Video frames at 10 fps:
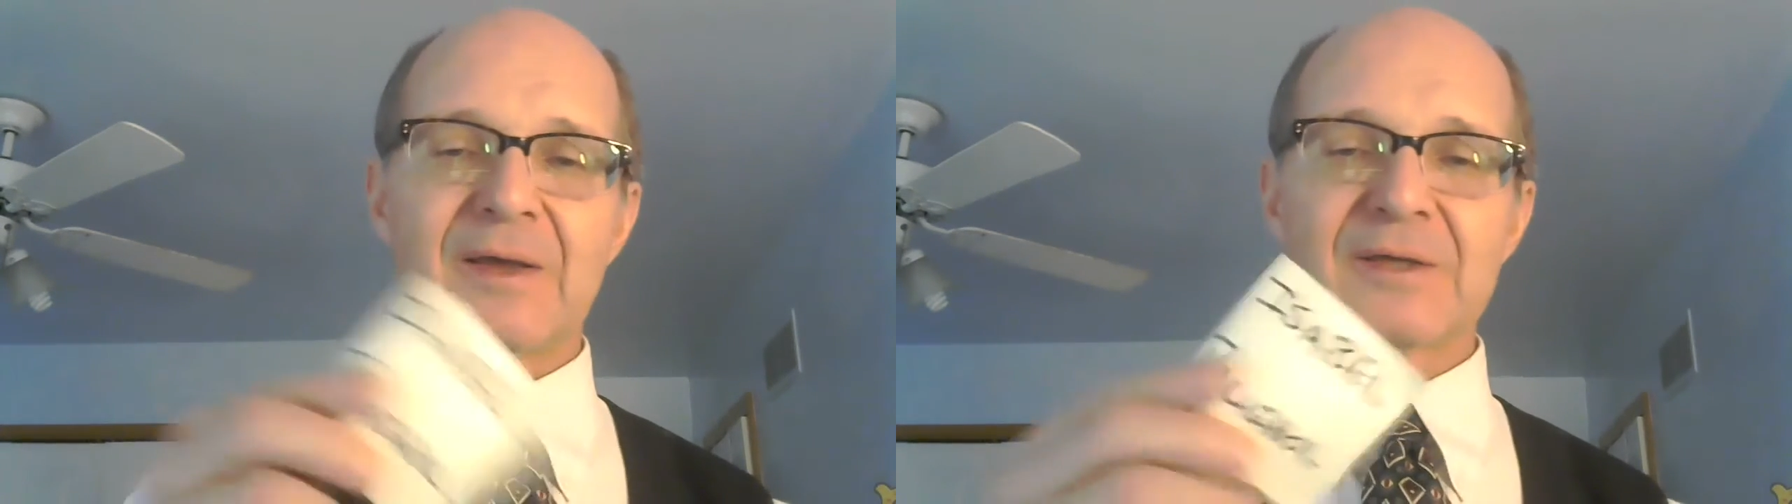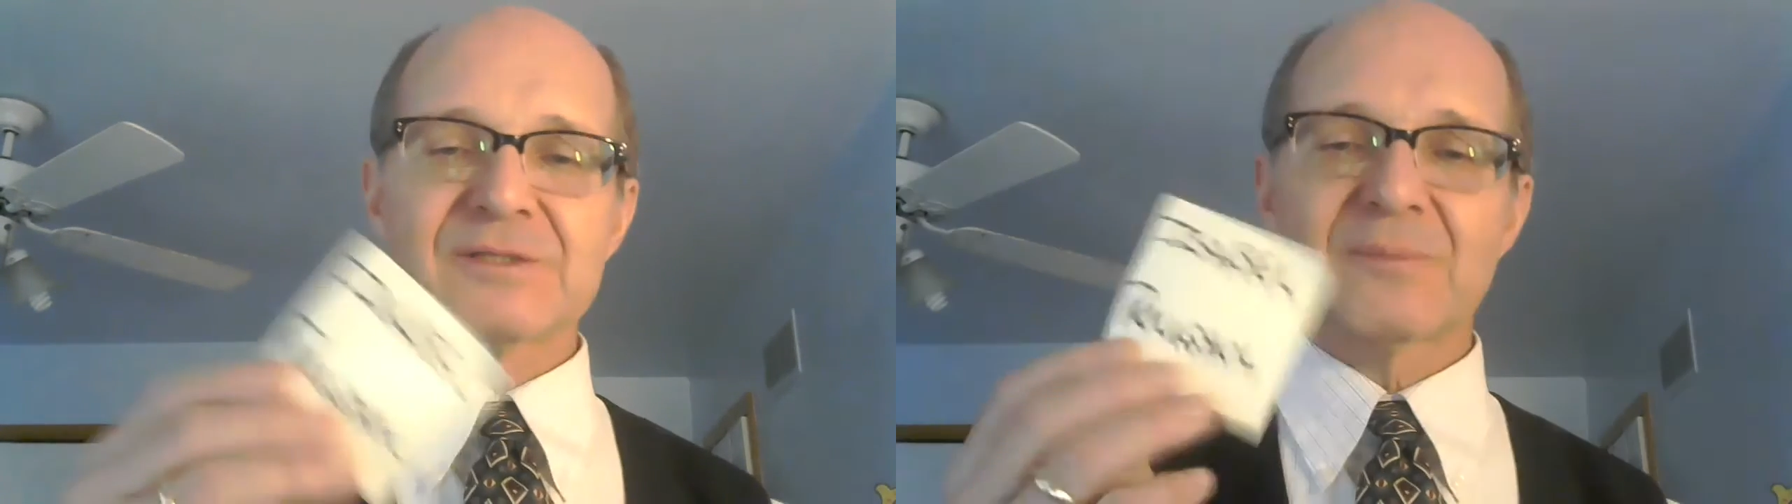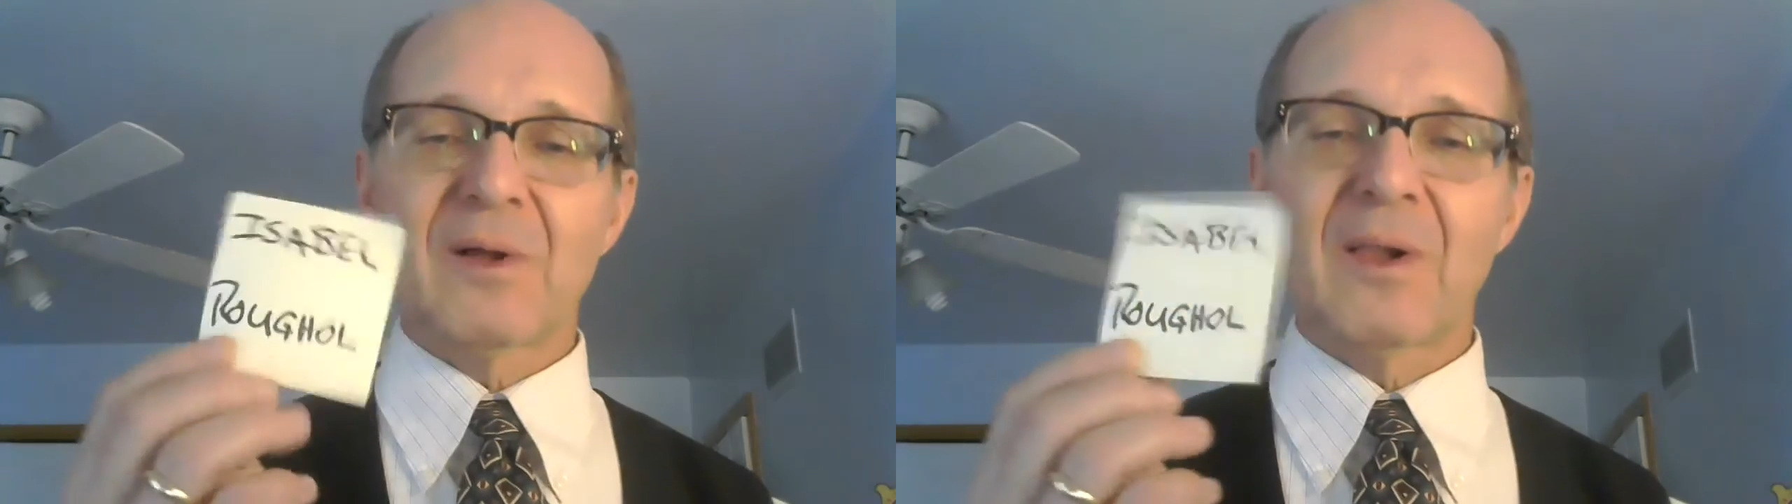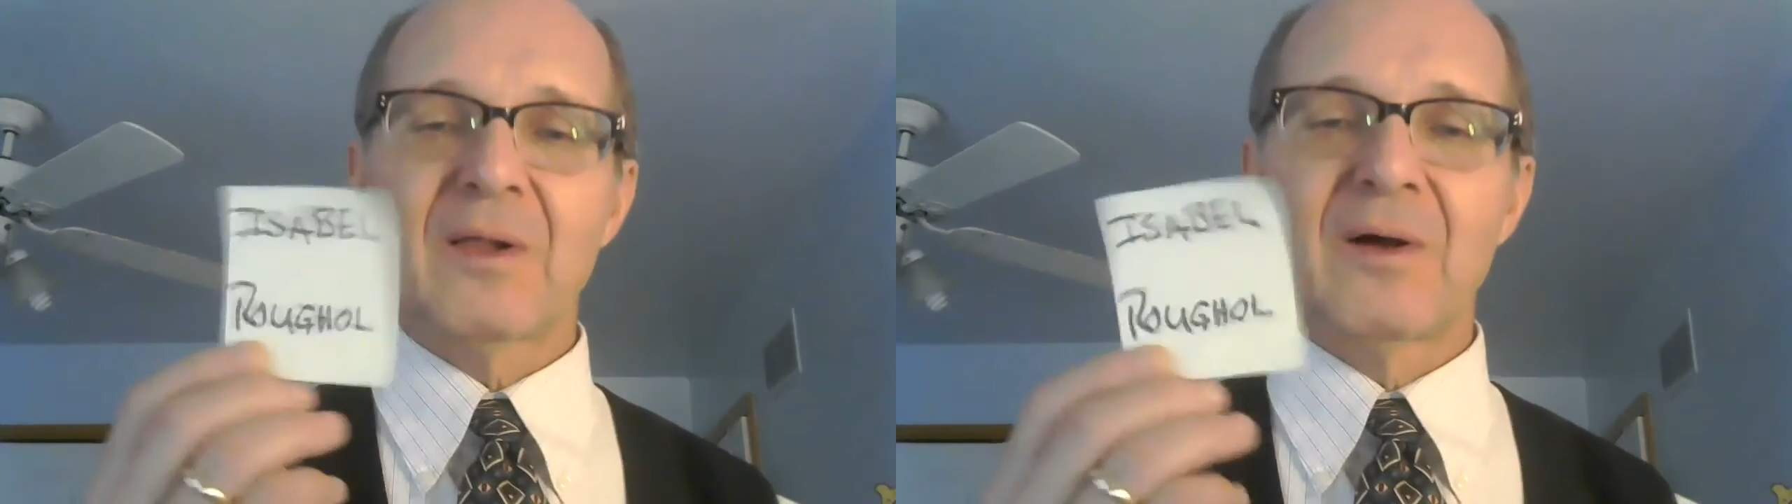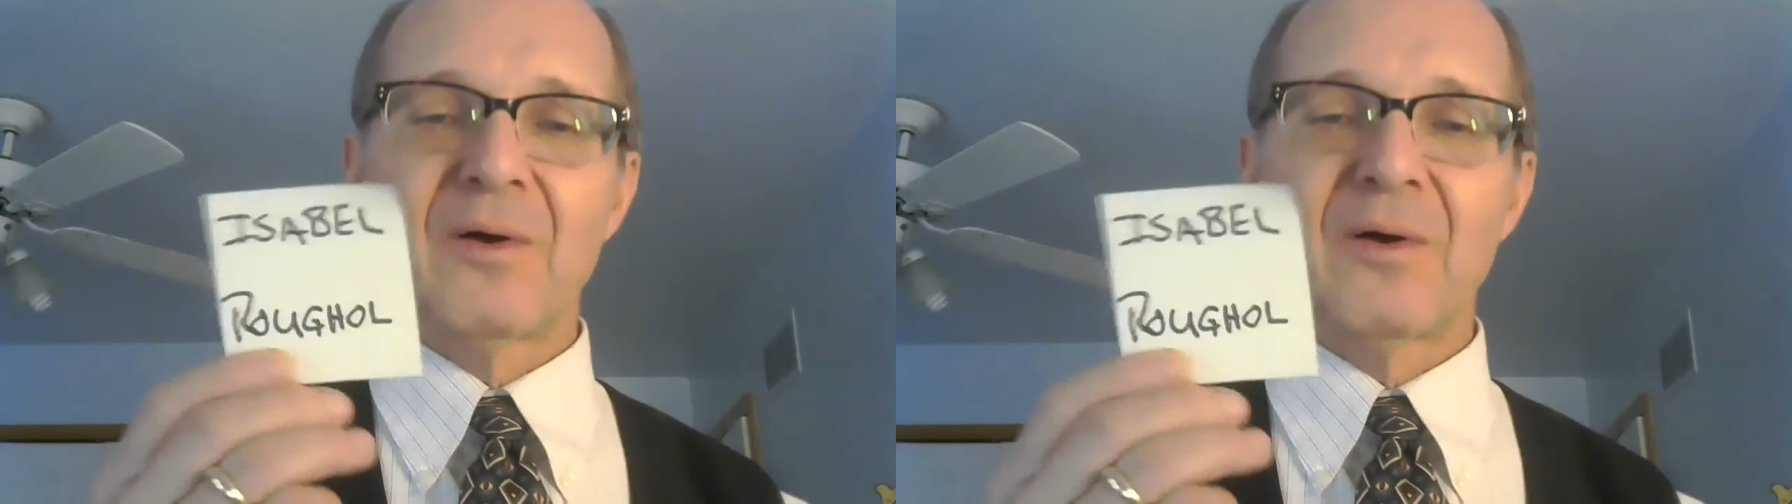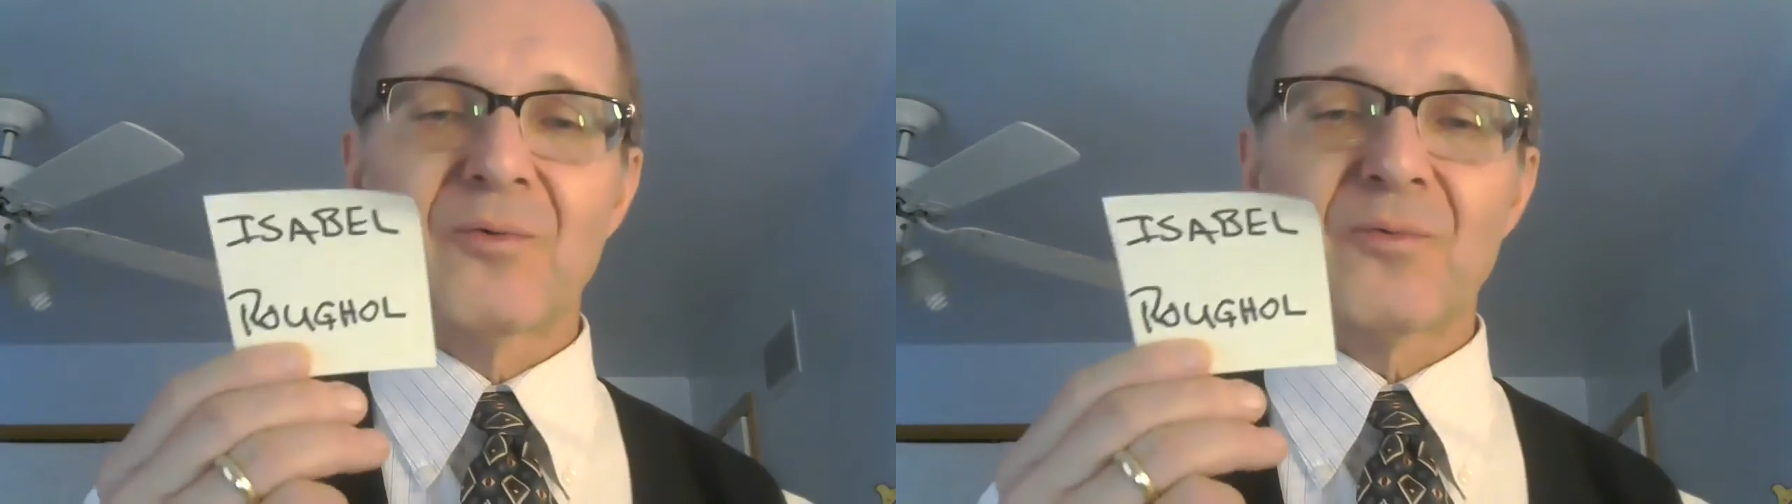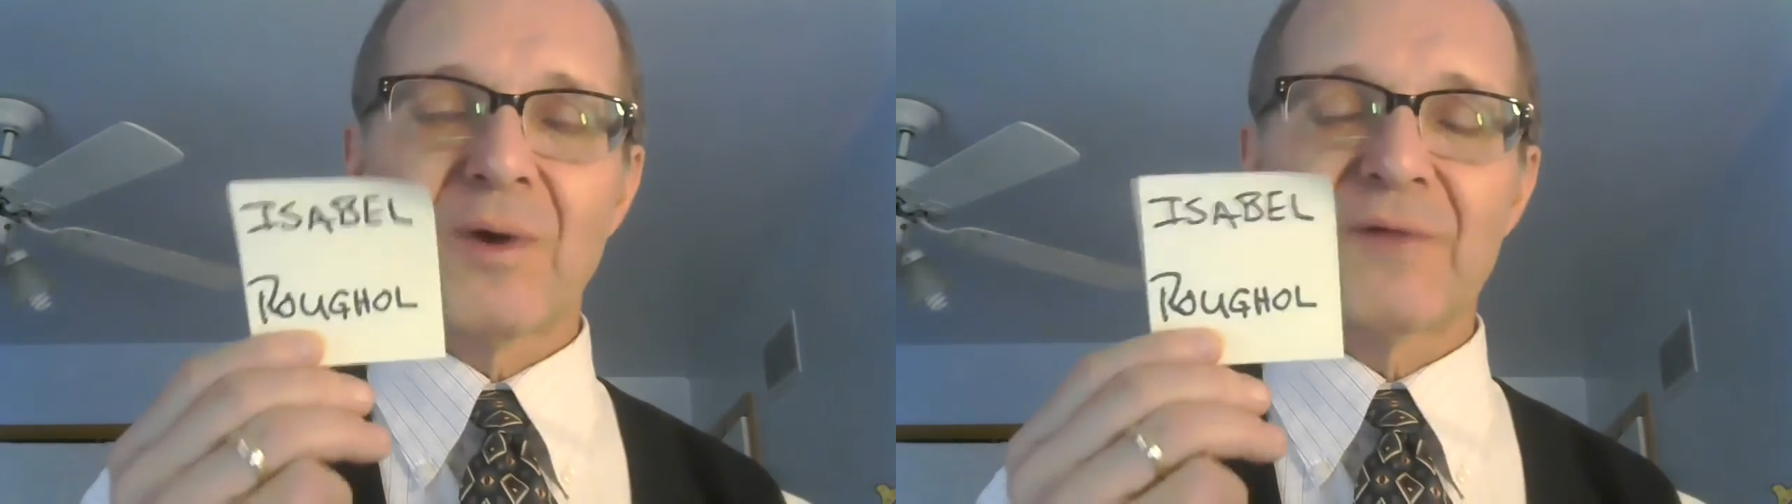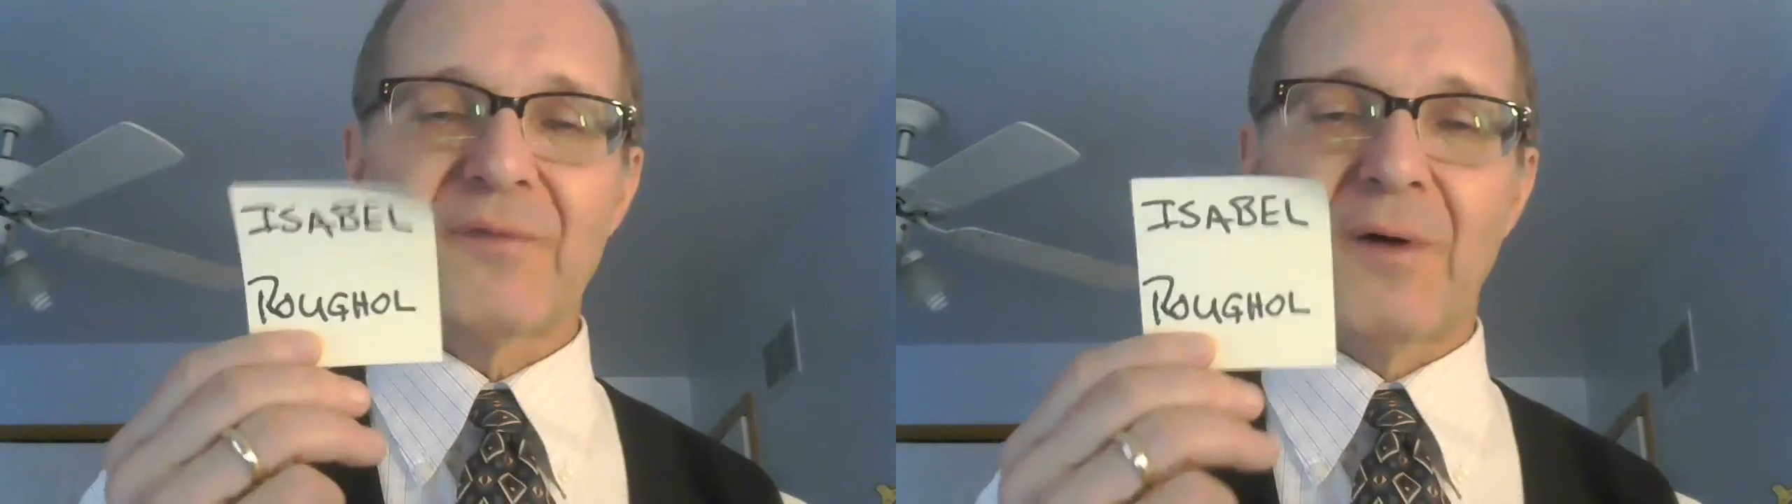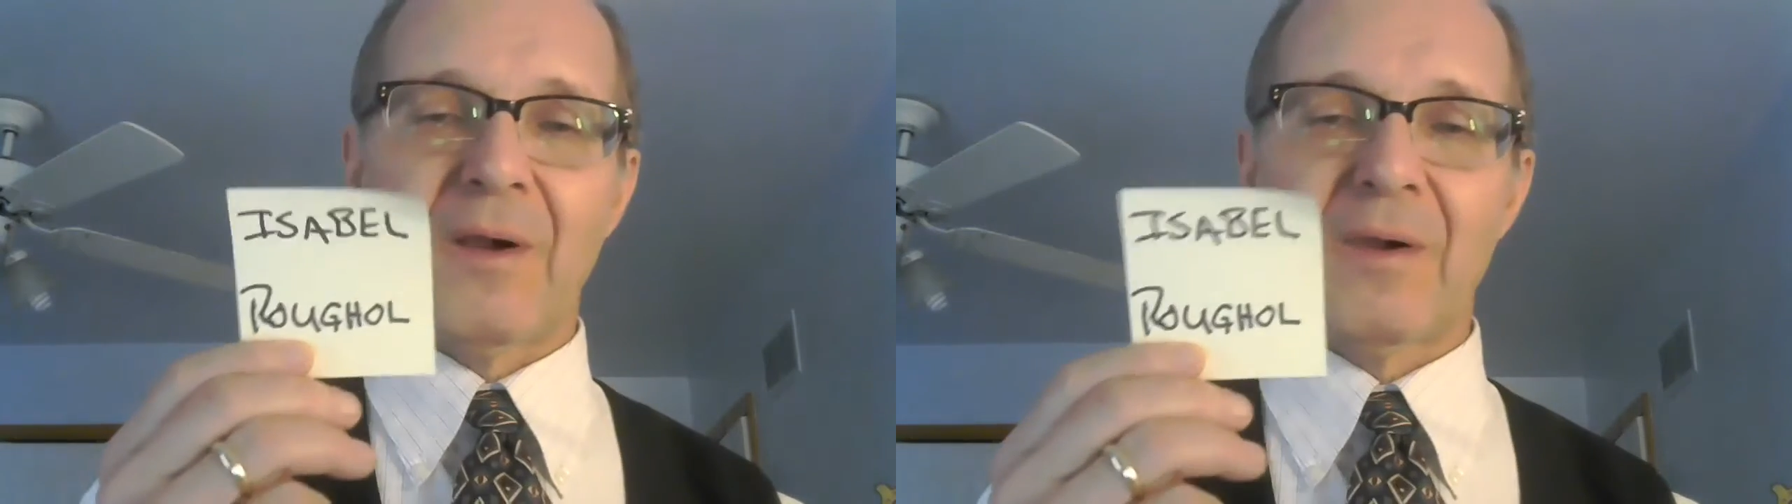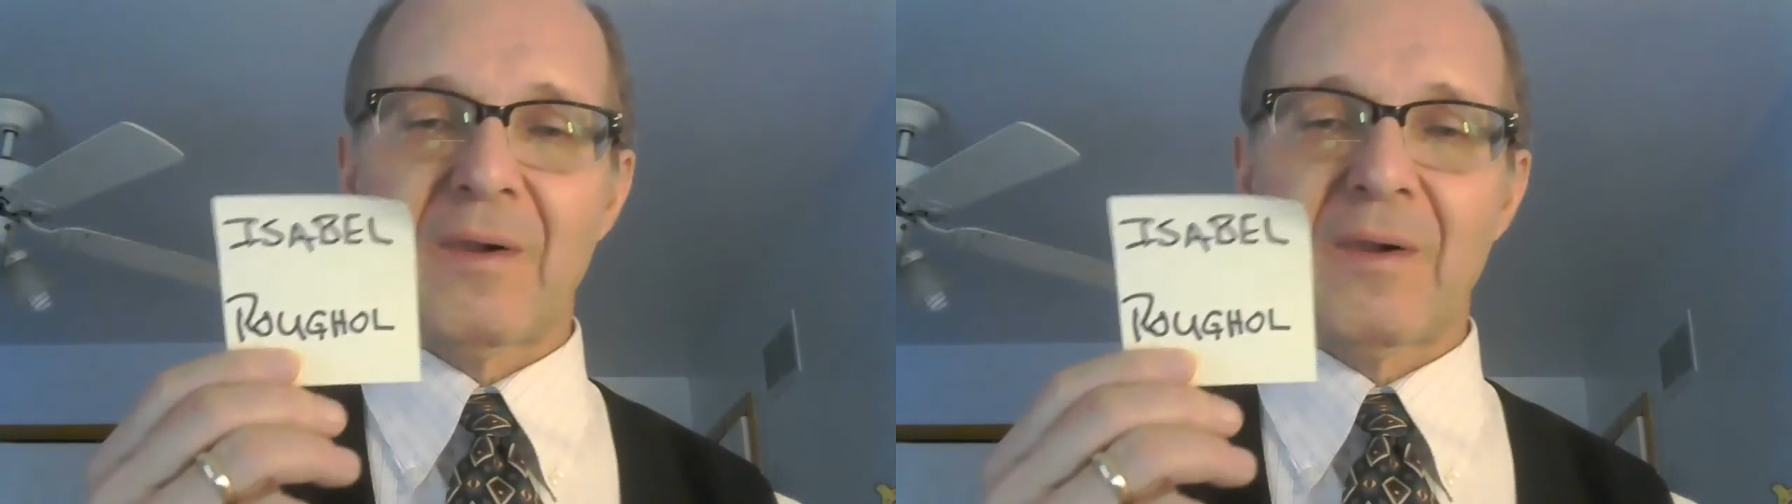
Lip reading: Isabel Roughol.